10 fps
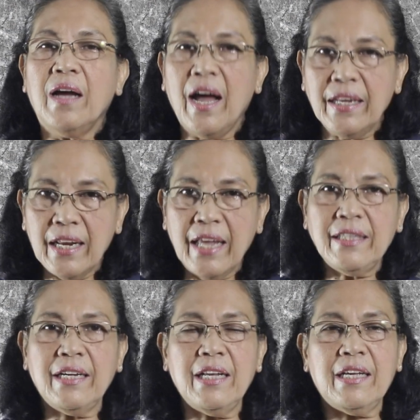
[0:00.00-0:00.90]

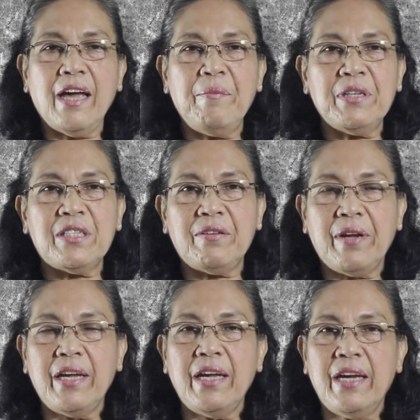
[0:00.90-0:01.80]
Analytical
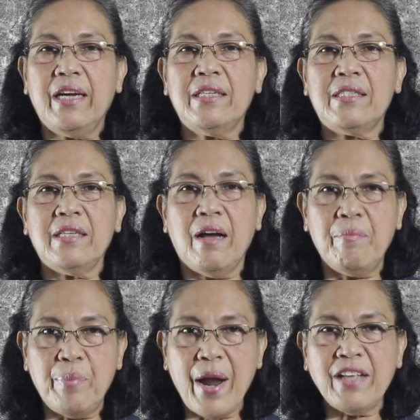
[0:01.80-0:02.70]
Chemistry is a
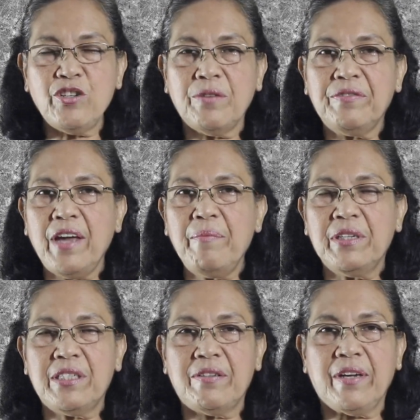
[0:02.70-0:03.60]
branch of
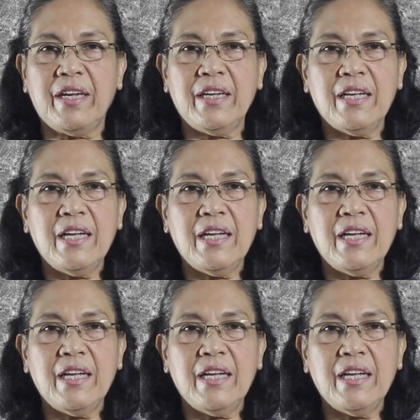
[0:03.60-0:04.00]
chemistry